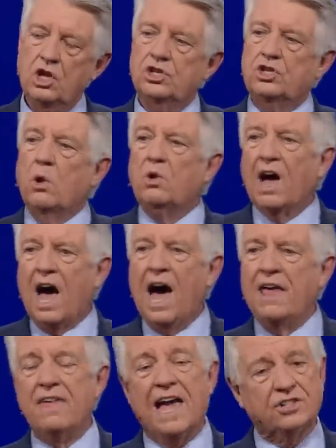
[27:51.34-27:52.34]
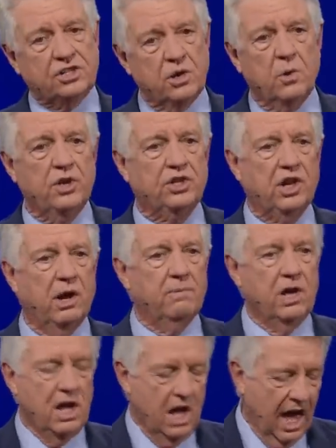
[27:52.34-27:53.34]
So, God, that's stewardship.
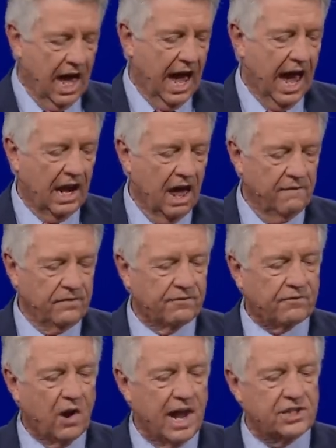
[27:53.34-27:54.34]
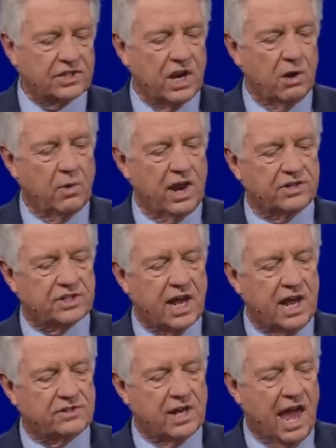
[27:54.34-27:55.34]
I, I love the phrase here when it
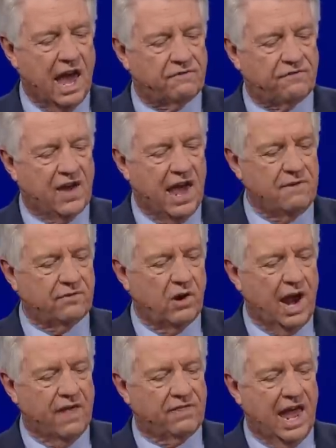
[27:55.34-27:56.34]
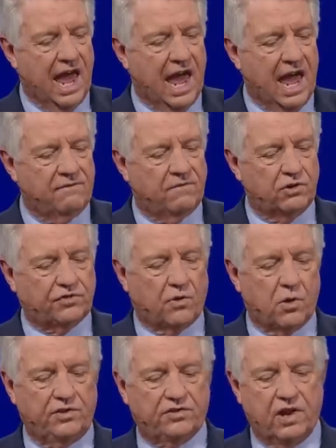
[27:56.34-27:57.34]
says they had favor and they had, verse
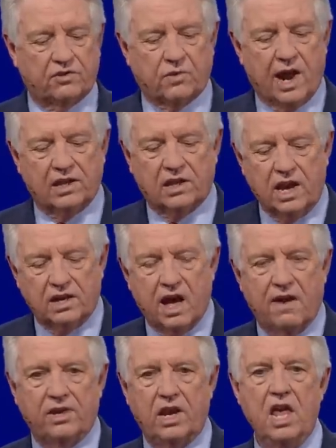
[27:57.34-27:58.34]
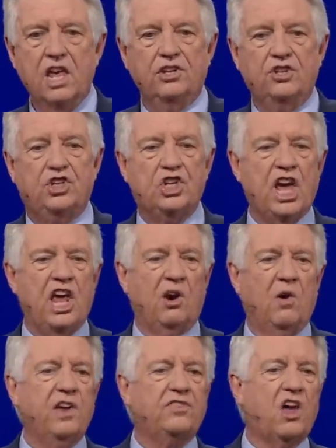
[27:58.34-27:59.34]
46, right at the end of it,
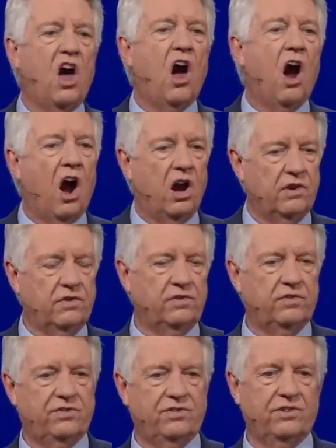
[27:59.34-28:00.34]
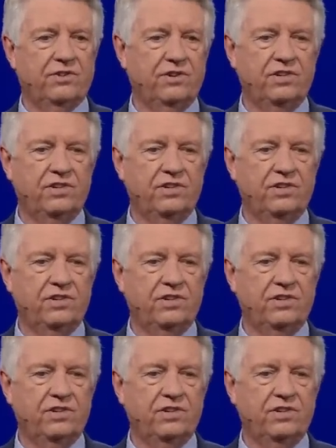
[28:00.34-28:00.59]
generous hearts.